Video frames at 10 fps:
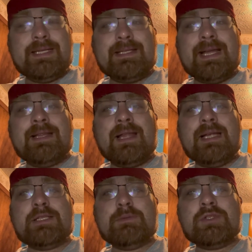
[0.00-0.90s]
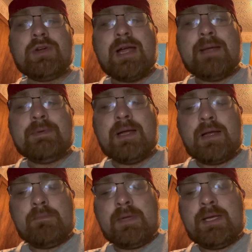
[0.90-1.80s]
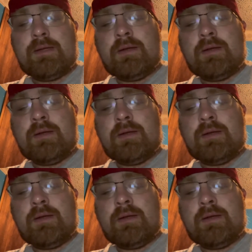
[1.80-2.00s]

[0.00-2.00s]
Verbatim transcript: hit that like, subscribe, comment